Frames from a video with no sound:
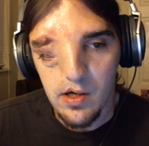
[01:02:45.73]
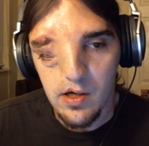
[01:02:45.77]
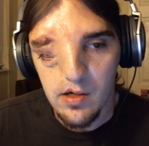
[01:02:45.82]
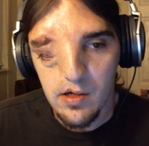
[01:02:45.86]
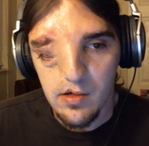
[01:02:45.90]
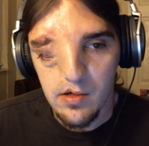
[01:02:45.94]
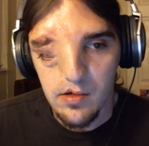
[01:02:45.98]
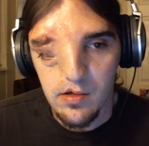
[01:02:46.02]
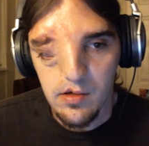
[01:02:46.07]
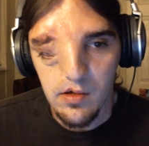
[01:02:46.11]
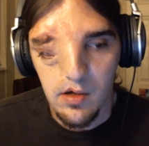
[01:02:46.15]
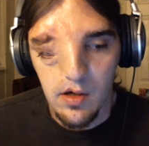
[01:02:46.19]

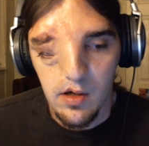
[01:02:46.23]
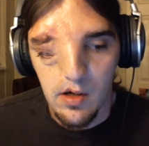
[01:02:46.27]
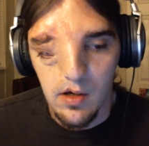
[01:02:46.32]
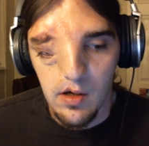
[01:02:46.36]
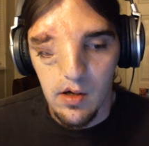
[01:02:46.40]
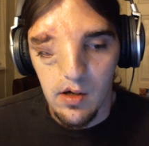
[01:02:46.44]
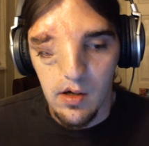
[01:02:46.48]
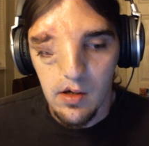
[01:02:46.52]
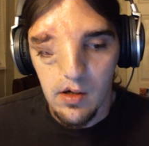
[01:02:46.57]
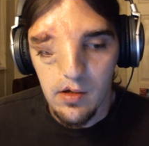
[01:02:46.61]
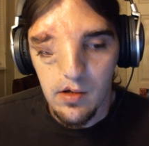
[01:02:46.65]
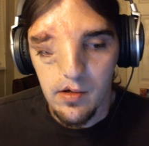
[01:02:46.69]
Yeah,
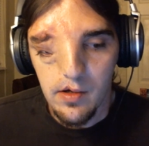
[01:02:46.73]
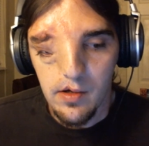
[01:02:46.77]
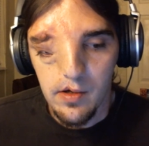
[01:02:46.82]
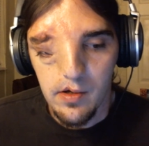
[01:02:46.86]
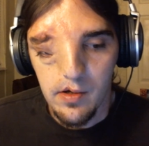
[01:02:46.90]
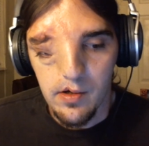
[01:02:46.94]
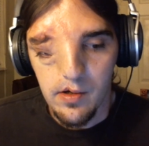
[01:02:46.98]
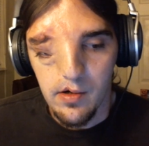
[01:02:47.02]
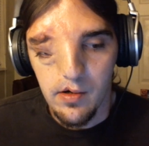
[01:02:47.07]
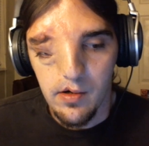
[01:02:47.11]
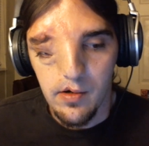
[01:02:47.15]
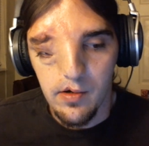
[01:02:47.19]
uh,
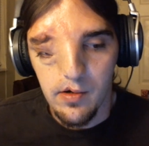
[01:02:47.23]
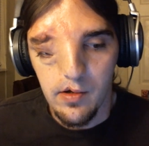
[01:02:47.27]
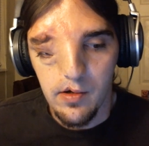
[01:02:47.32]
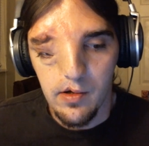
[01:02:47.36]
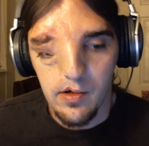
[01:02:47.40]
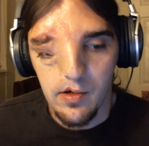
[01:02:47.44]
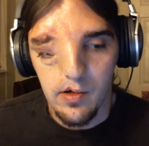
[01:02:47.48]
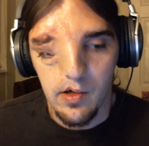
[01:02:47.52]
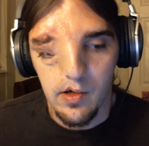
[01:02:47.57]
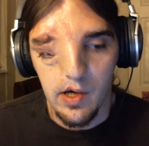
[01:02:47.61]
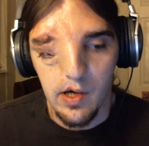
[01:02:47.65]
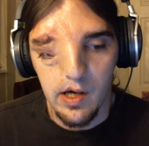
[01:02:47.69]

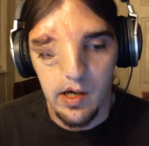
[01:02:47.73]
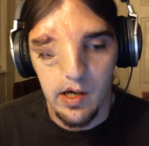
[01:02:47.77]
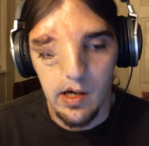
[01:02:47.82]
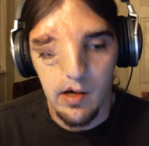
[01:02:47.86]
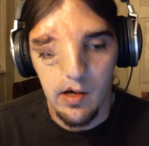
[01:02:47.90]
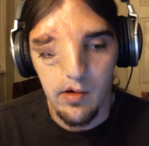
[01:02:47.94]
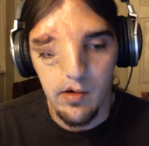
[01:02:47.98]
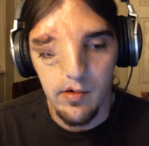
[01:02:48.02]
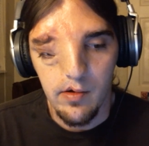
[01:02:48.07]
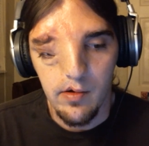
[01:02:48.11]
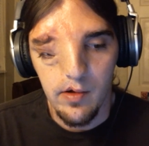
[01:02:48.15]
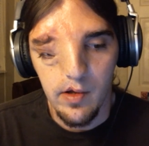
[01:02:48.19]

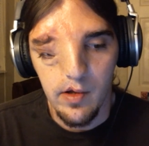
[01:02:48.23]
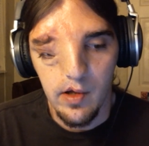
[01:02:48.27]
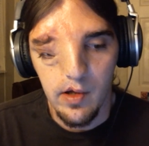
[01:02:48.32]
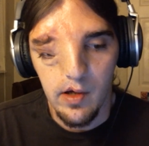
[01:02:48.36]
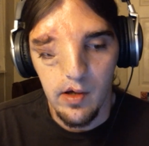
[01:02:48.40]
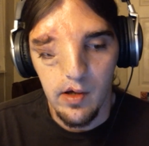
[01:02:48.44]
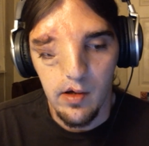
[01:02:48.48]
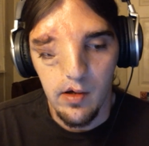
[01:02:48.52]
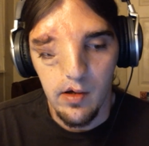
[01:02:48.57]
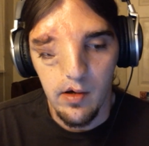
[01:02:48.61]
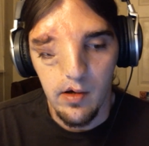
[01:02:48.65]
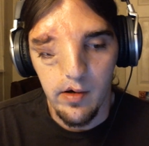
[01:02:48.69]
listeners should
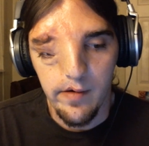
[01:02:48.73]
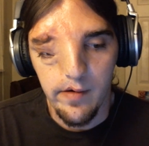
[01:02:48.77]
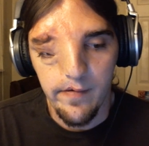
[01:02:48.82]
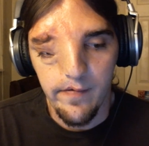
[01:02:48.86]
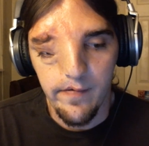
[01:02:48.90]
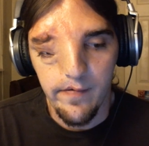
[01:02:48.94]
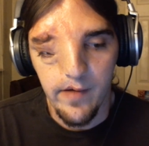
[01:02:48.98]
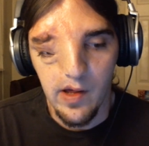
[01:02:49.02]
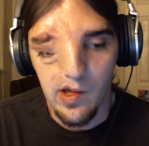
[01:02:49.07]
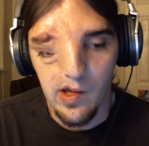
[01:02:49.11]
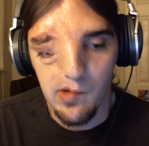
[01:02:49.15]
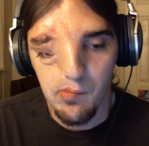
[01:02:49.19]
check out
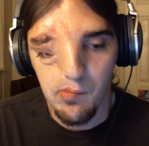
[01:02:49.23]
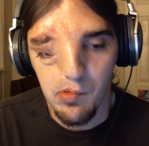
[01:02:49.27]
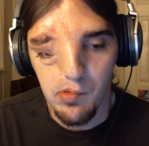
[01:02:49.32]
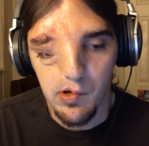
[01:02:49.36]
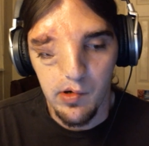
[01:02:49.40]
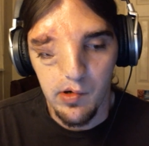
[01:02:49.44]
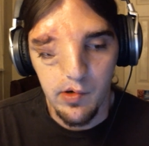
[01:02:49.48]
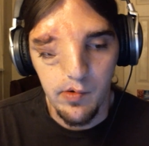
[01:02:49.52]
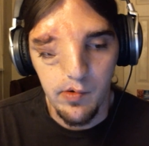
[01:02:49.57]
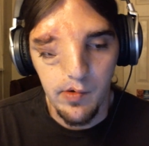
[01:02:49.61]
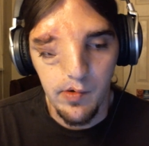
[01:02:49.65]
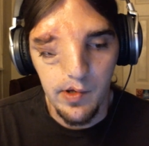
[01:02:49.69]

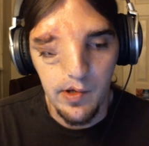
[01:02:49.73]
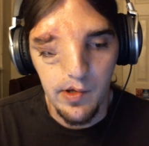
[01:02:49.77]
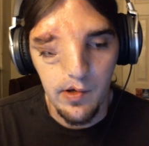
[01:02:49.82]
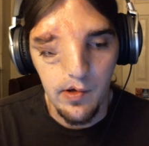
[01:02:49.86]
the, uh,